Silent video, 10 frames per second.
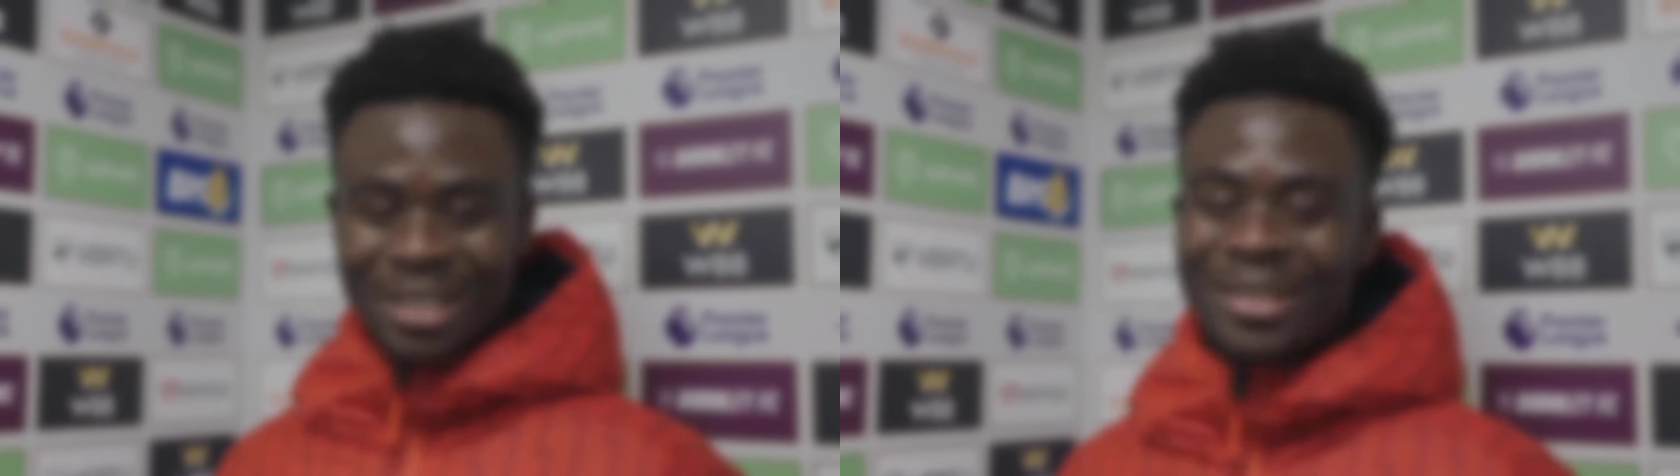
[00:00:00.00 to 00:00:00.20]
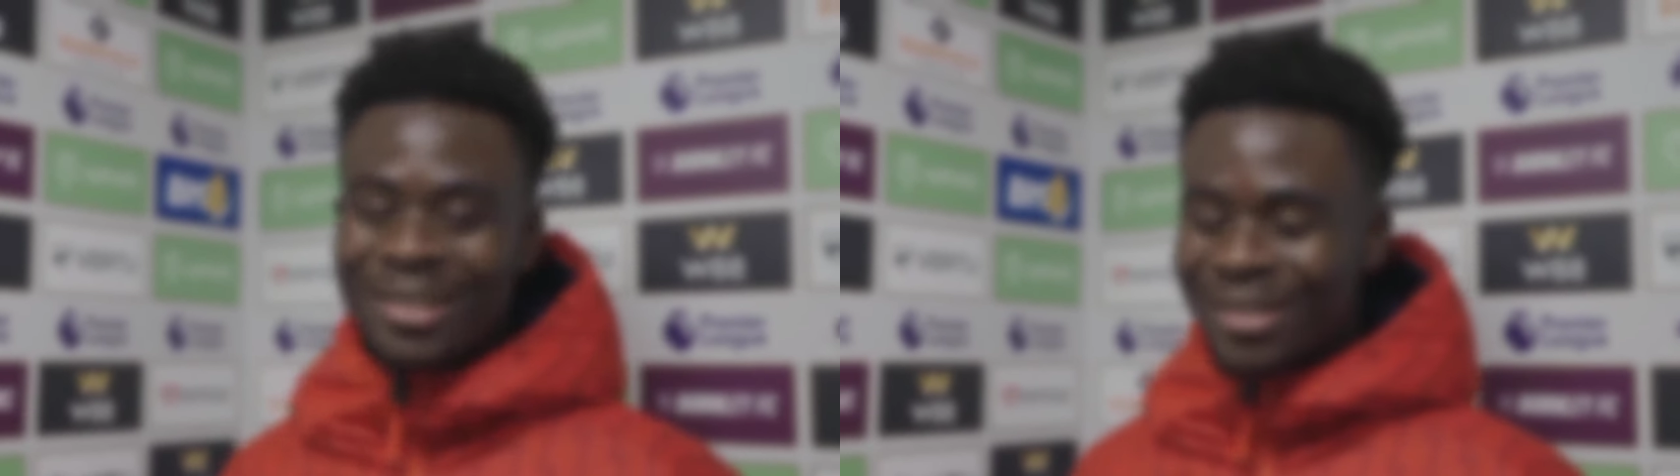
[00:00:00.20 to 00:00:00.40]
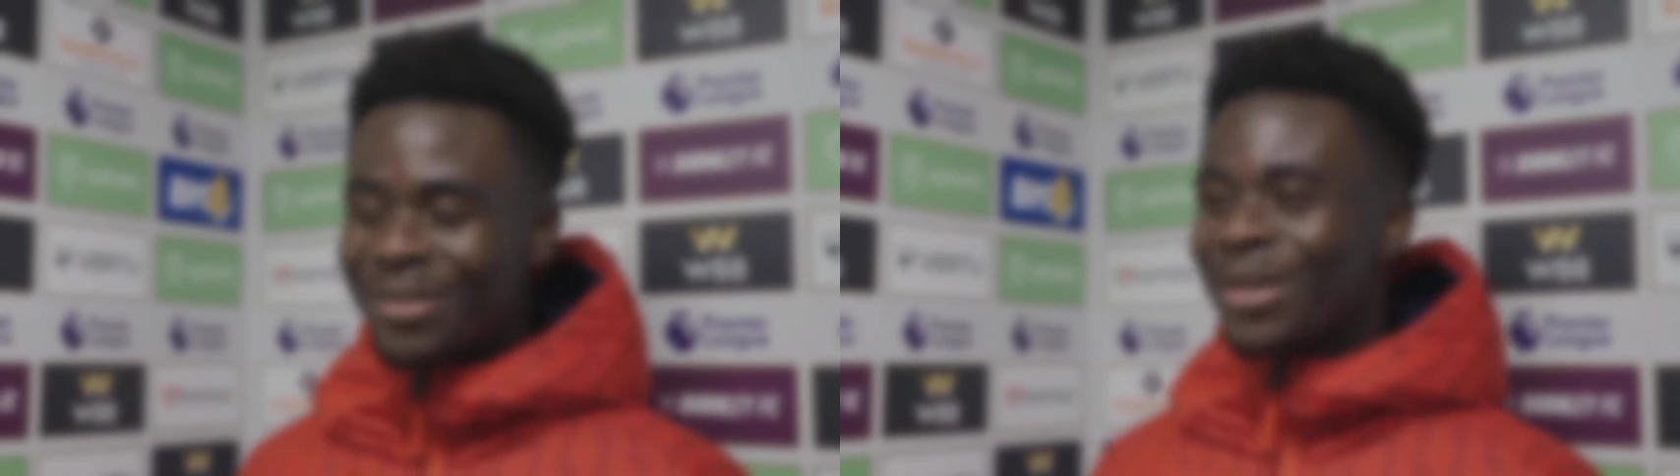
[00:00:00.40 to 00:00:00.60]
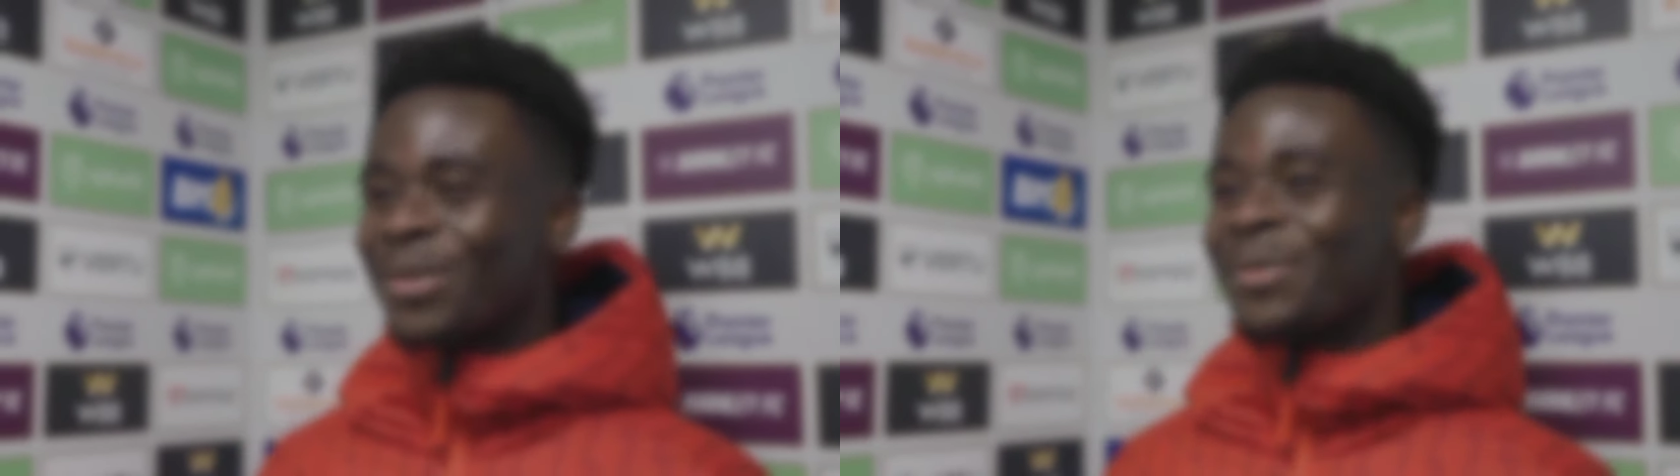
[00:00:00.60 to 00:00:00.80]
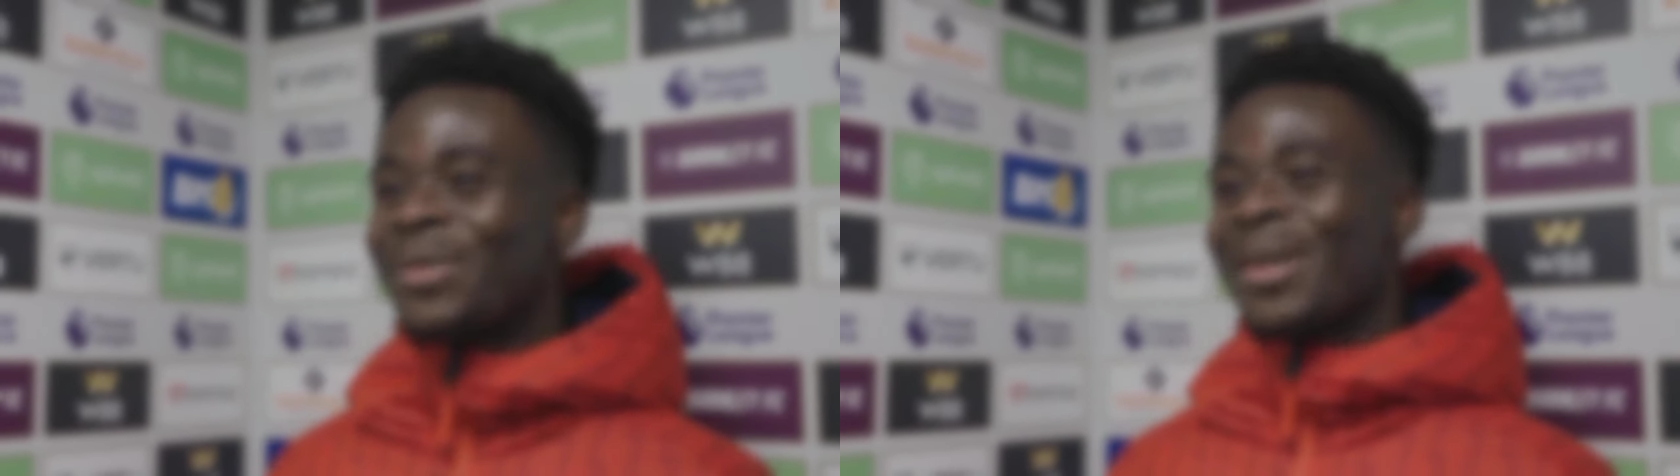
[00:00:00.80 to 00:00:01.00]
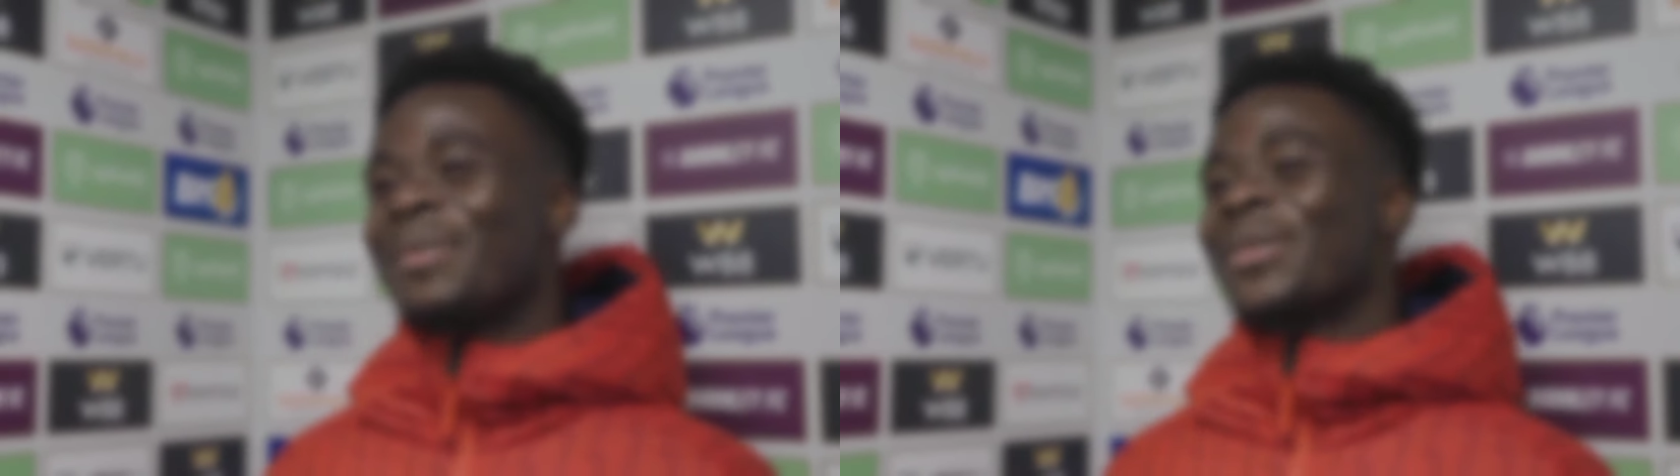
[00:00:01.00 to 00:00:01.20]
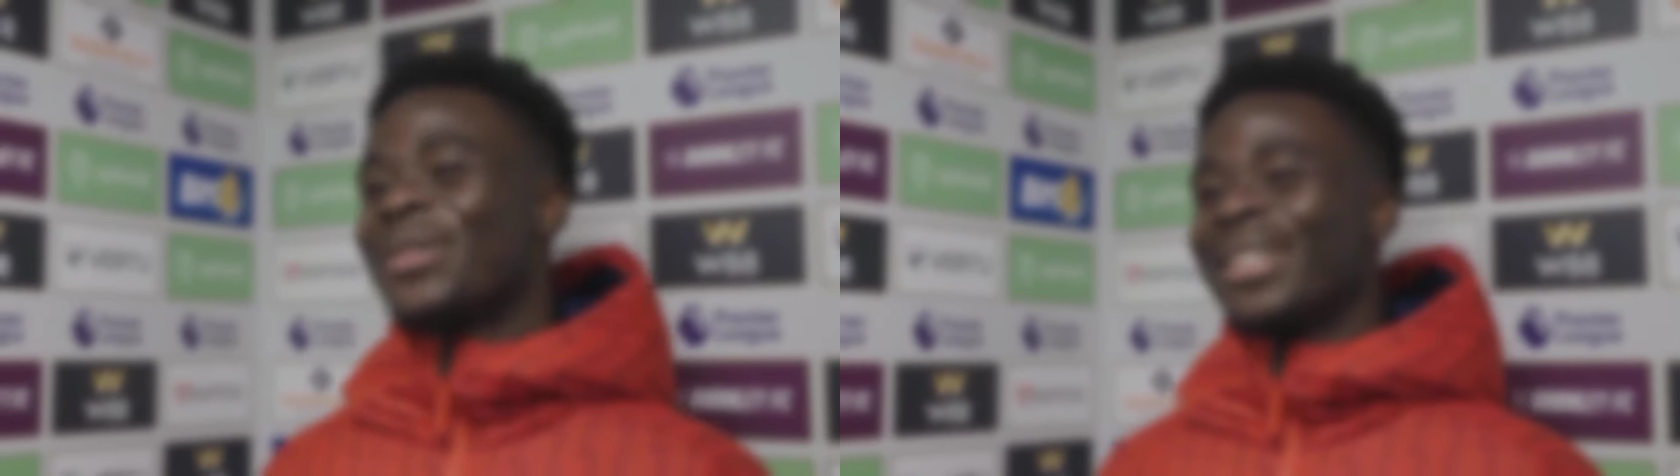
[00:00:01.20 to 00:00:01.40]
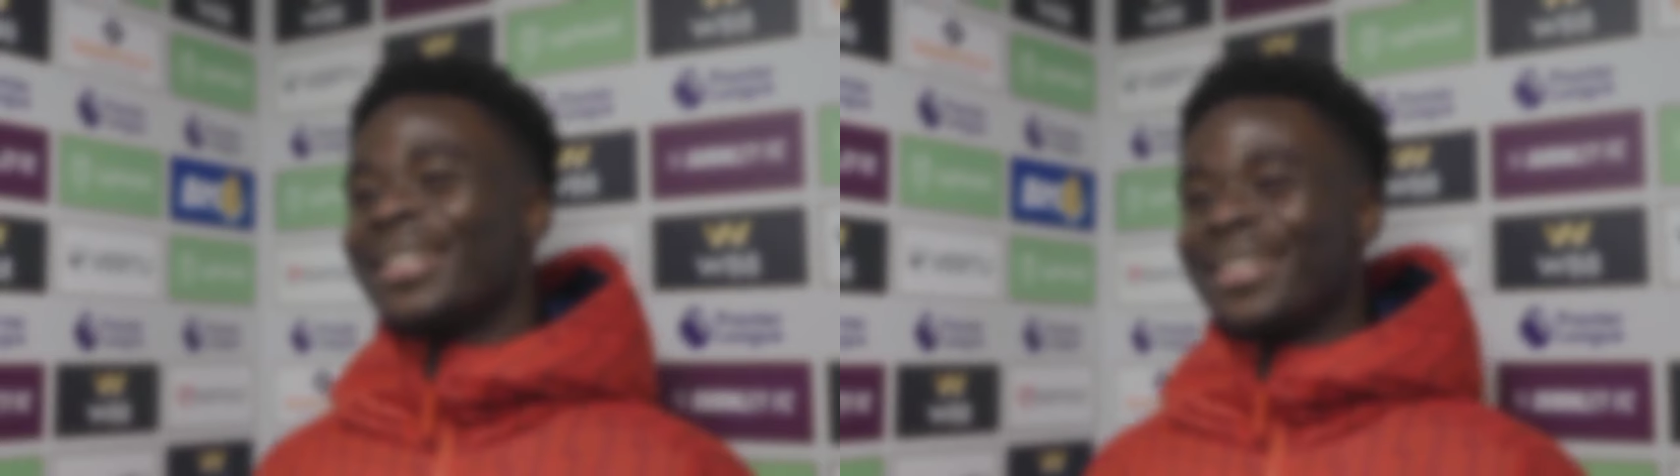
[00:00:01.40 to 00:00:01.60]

the third one will come soon.